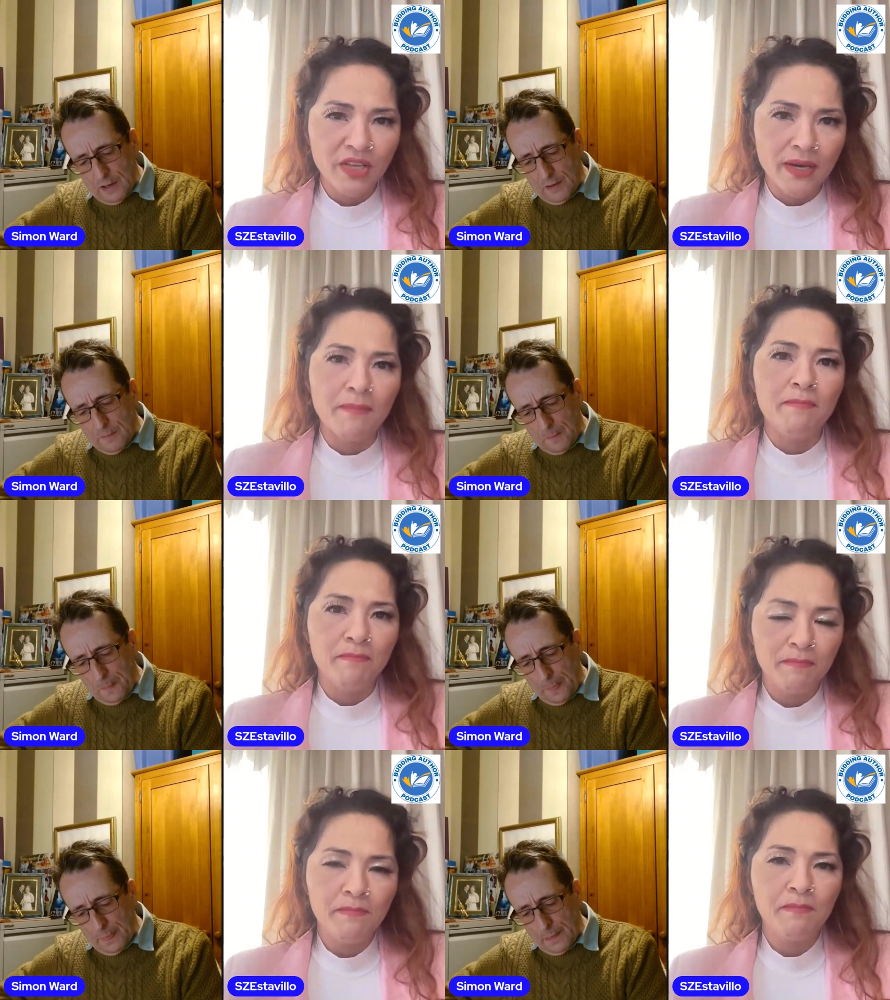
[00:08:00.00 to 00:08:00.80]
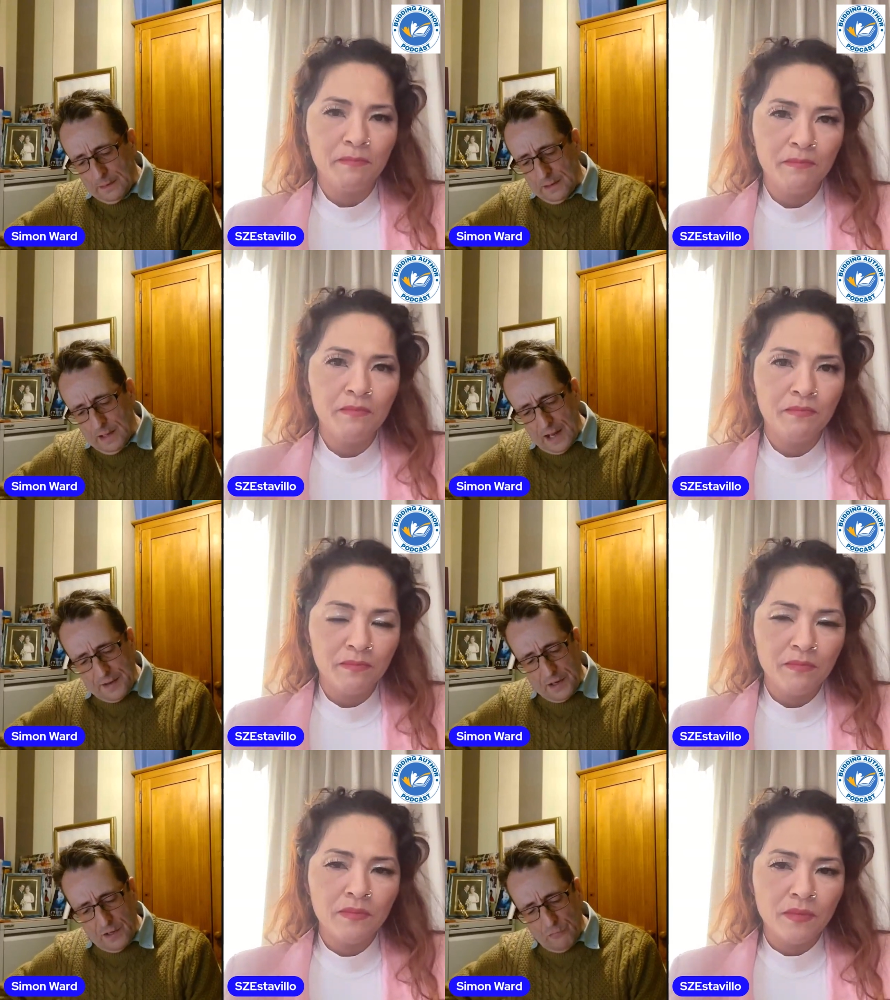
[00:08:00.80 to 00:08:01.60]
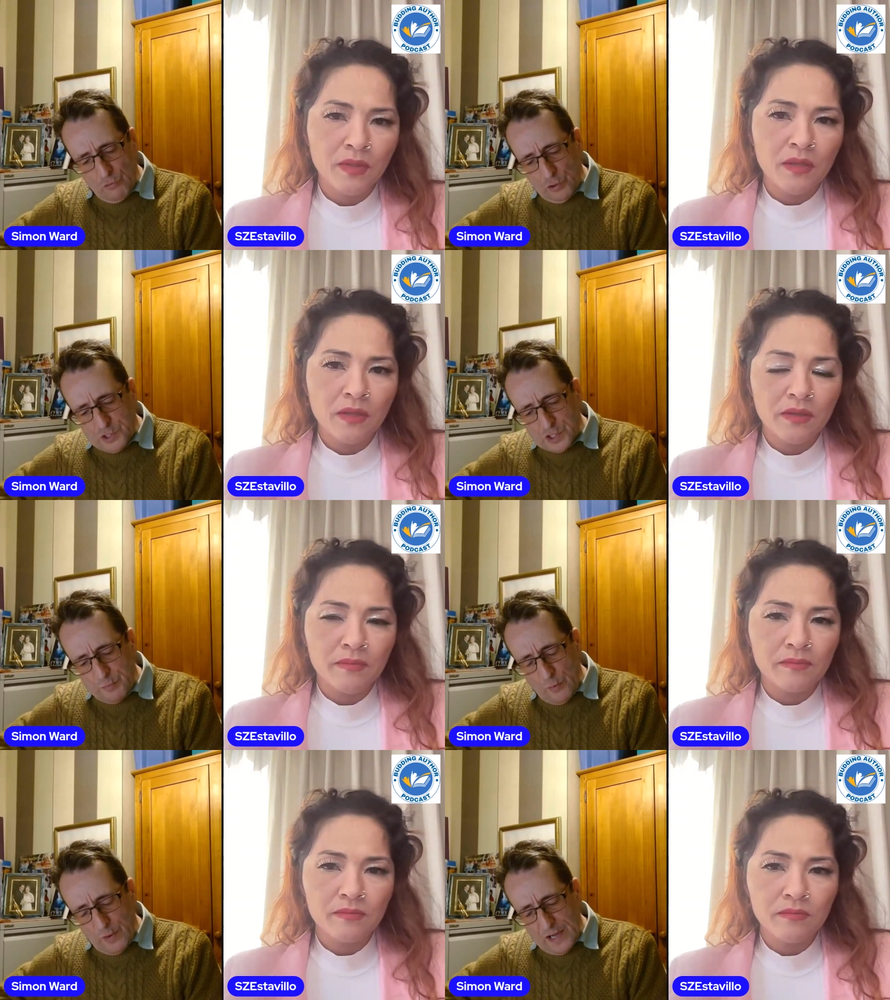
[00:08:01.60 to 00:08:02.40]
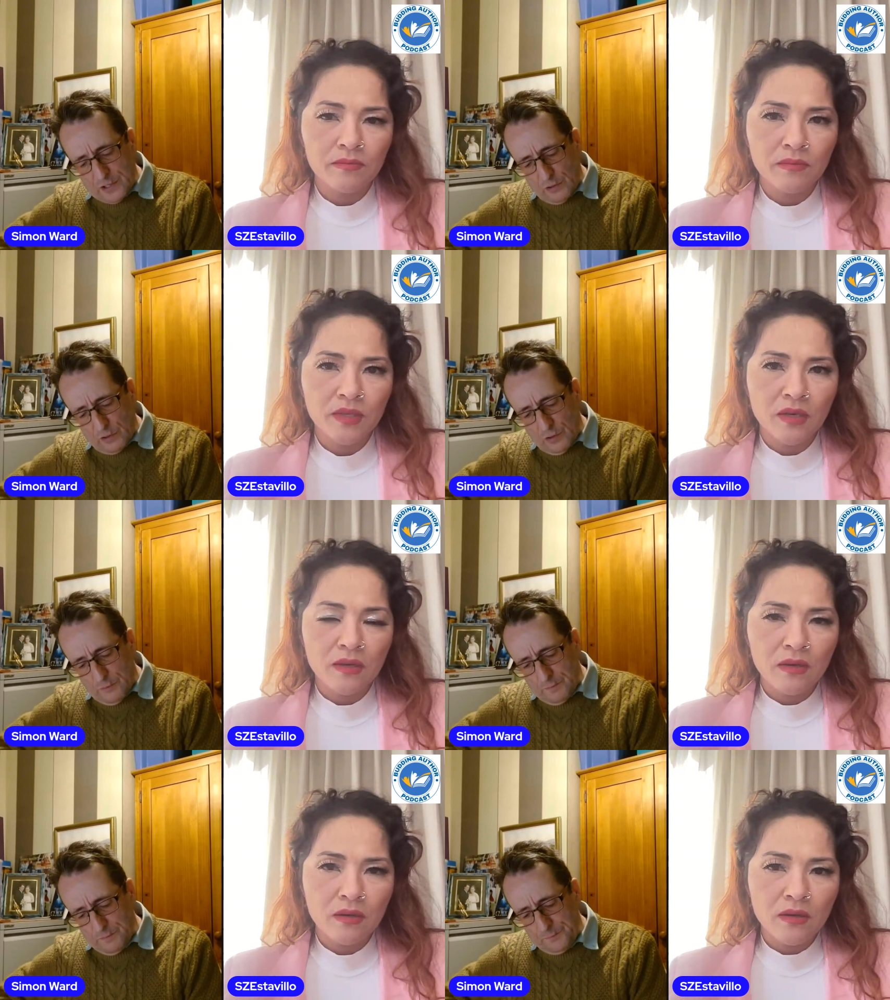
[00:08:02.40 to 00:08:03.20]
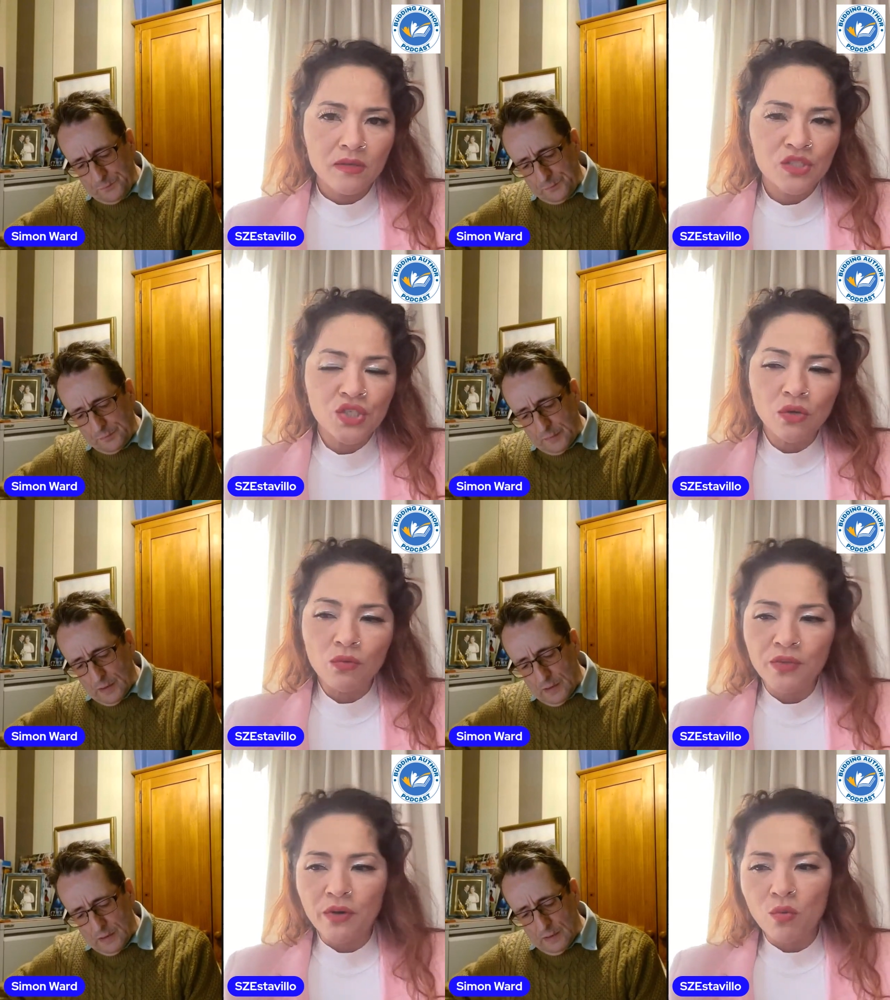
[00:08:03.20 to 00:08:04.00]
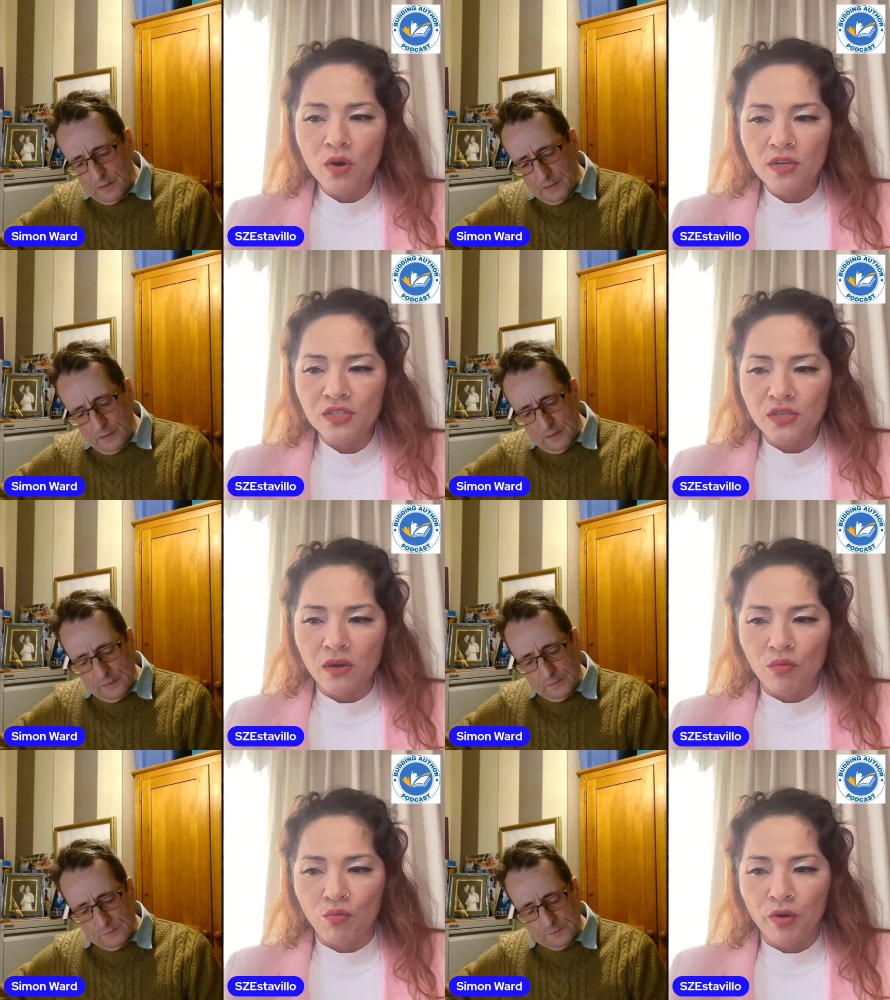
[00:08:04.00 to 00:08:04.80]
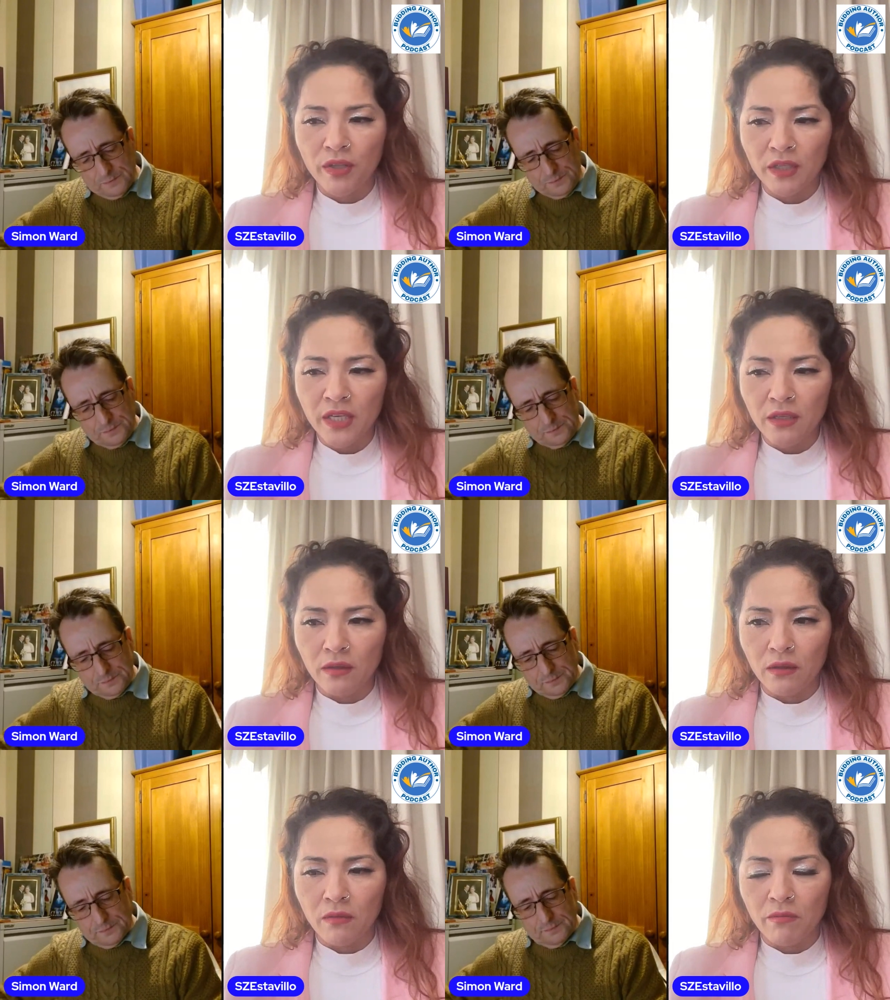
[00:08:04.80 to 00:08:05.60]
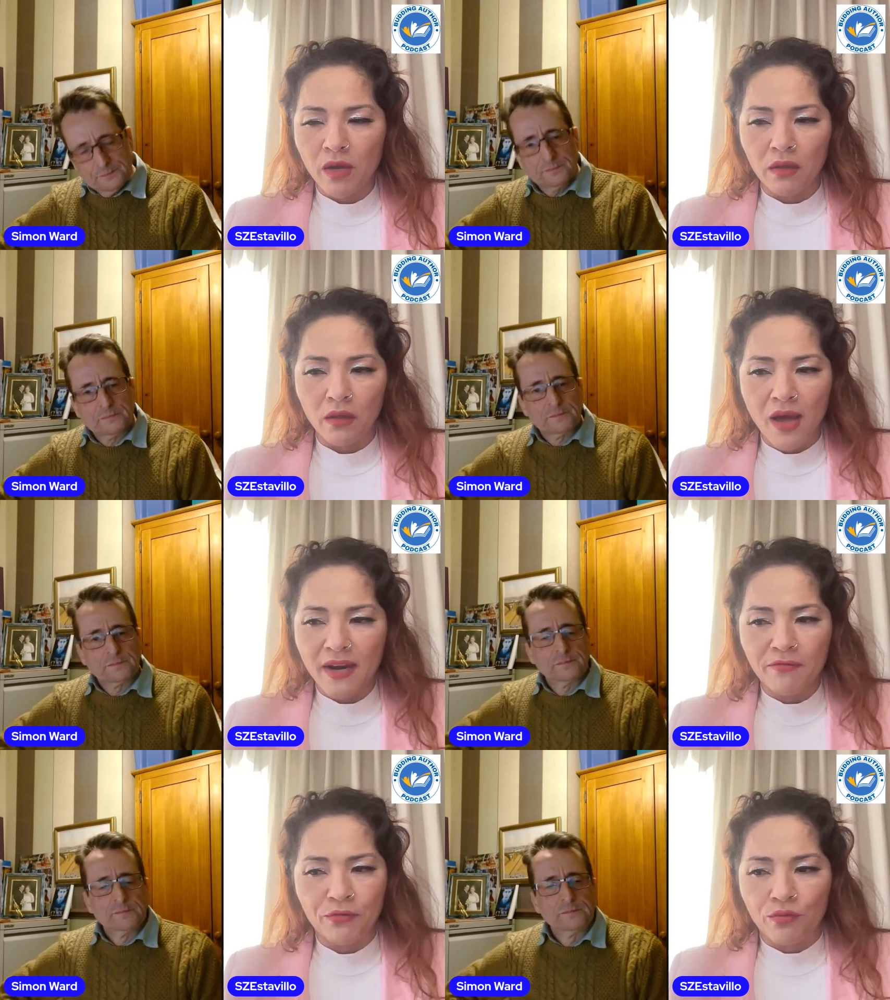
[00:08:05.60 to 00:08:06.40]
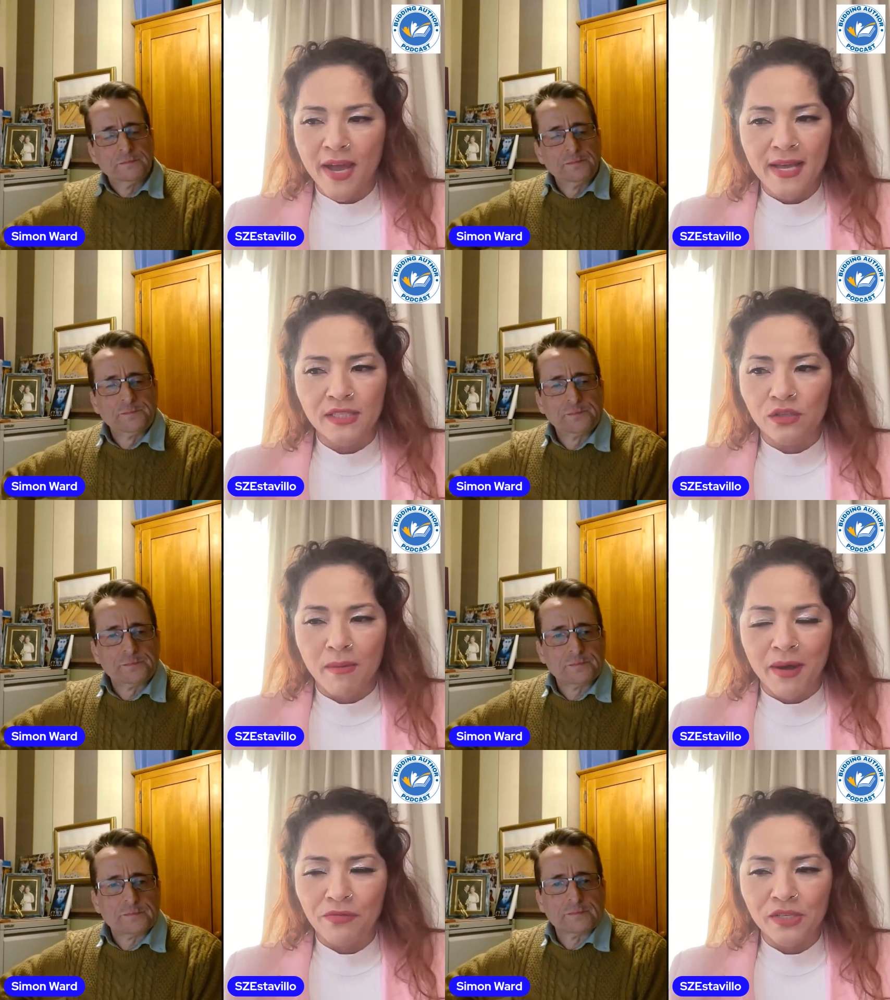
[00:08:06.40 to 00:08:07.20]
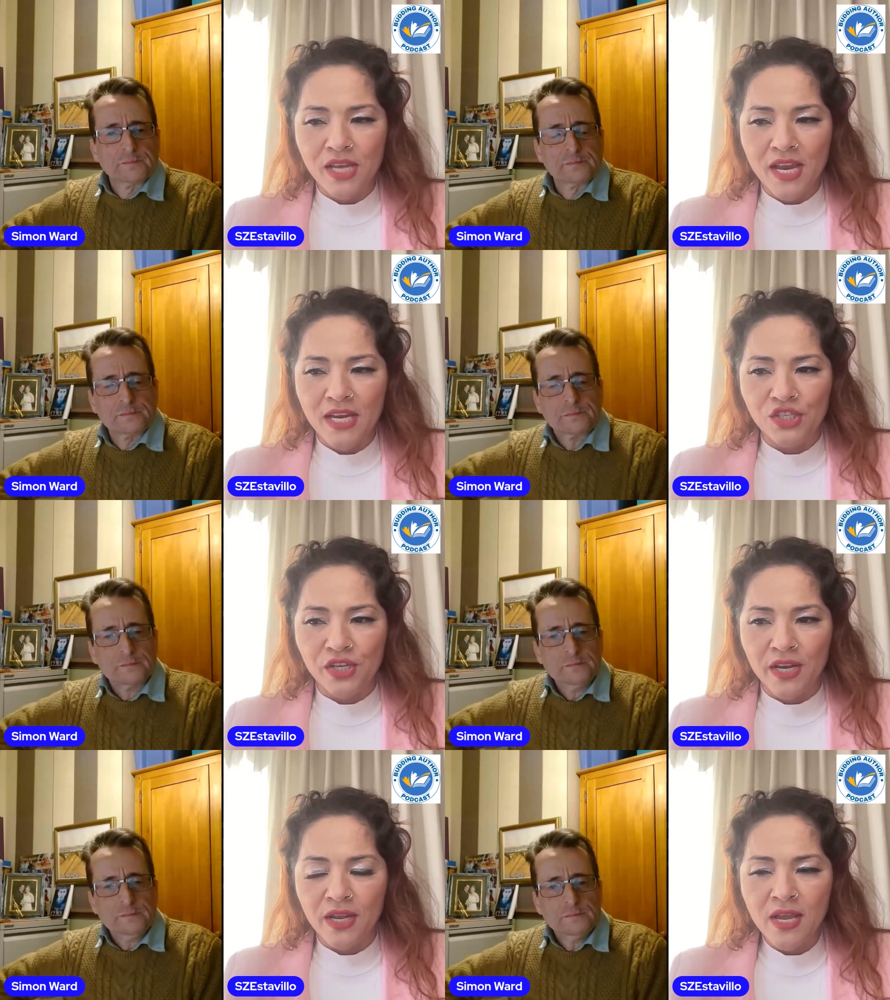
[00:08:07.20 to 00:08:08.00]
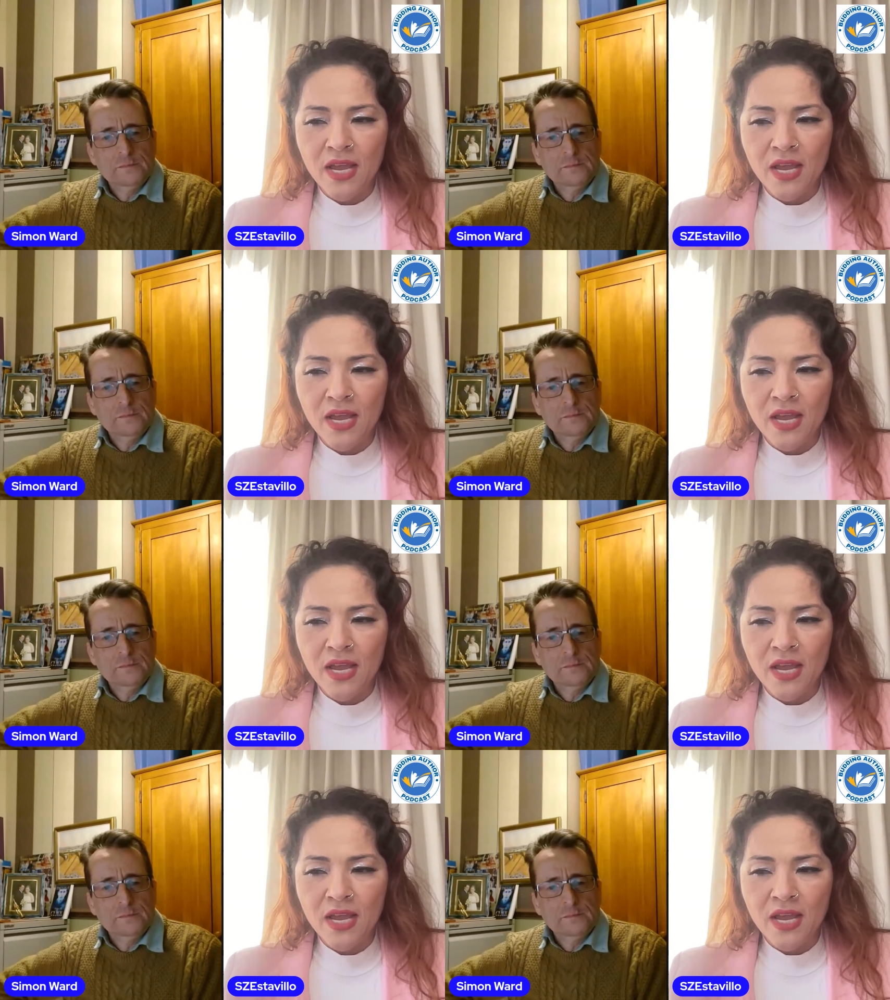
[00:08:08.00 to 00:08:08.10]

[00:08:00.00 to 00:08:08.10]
Speaker 1: yeah. And uh, com.
Speaker 2: So there was really a lot of threads about this agent